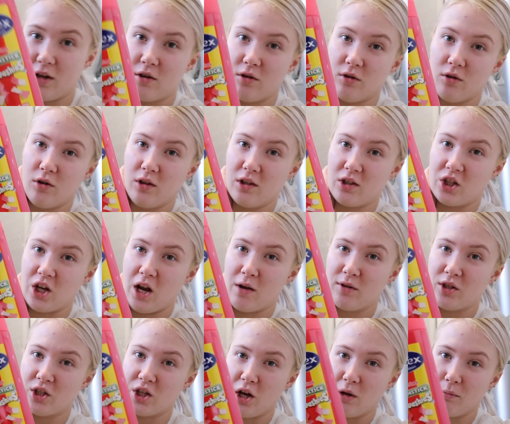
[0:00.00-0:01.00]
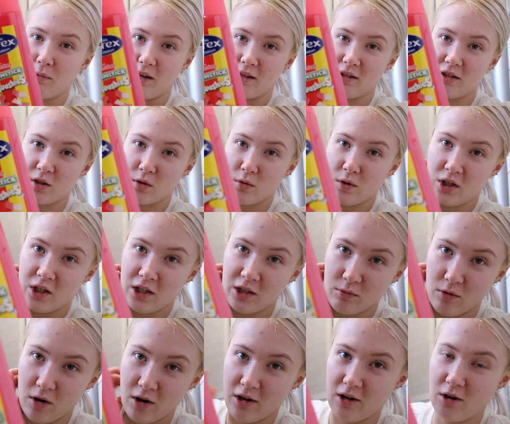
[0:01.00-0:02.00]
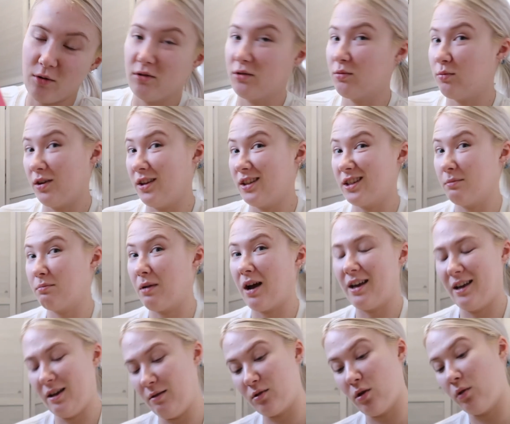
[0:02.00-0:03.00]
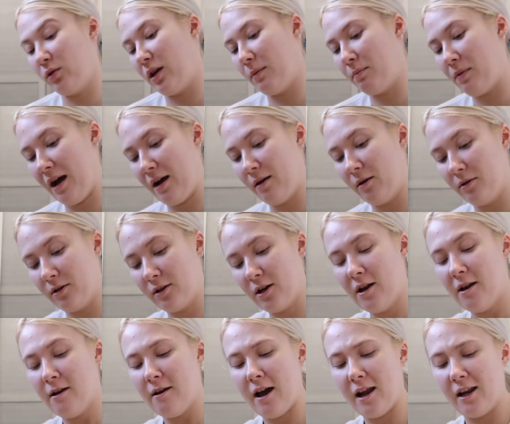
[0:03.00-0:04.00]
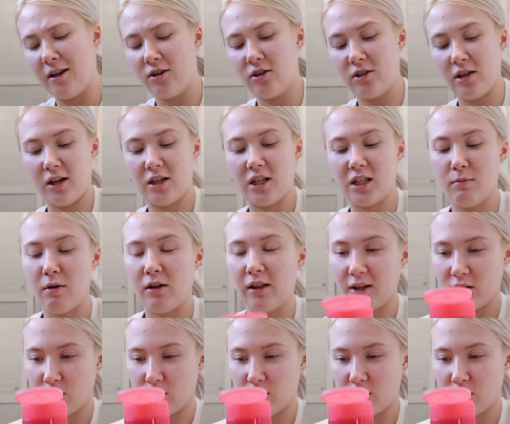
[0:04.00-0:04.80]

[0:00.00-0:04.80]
cool. It's shower gel, but it's Squishies one, and I just wanted to buy it. It was only £1 and it does actually smell like